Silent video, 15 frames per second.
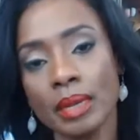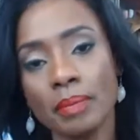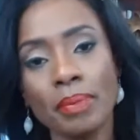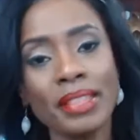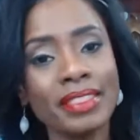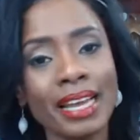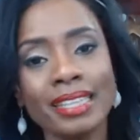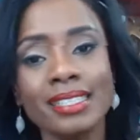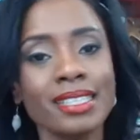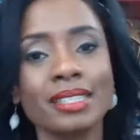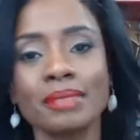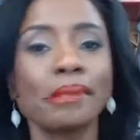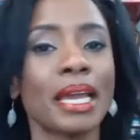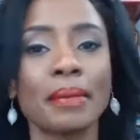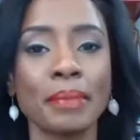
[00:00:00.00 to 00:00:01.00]
But that
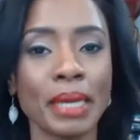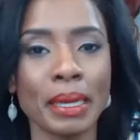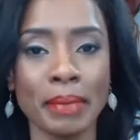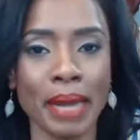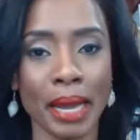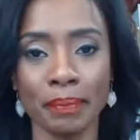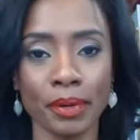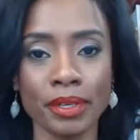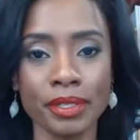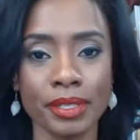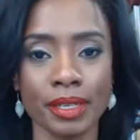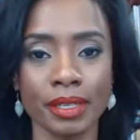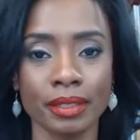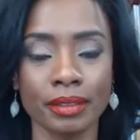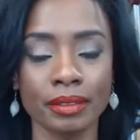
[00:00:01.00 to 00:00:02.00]
doesn't make me a bad
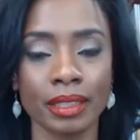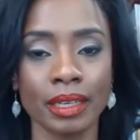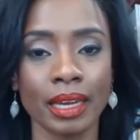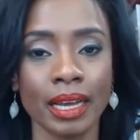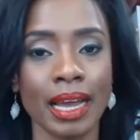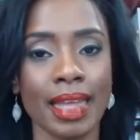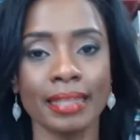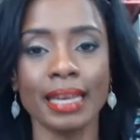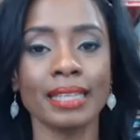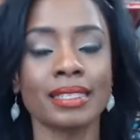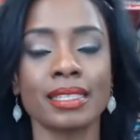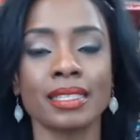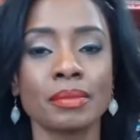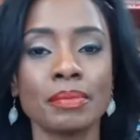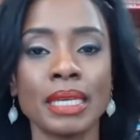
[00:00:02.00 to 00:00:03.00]
person. And that
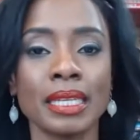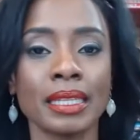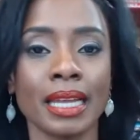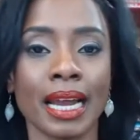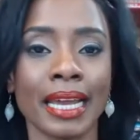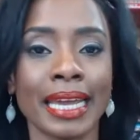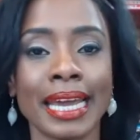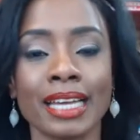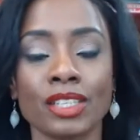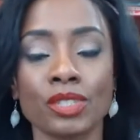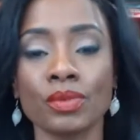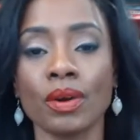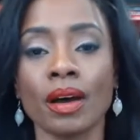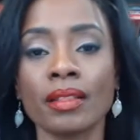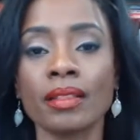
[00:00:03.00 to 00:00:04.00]
doesn't mean that I can't
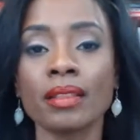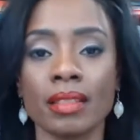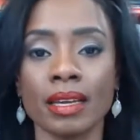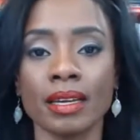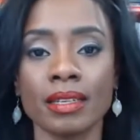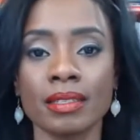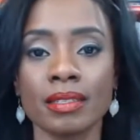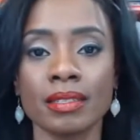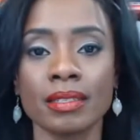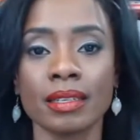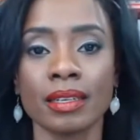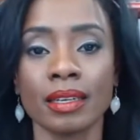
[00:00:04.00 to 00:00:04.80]
do other things.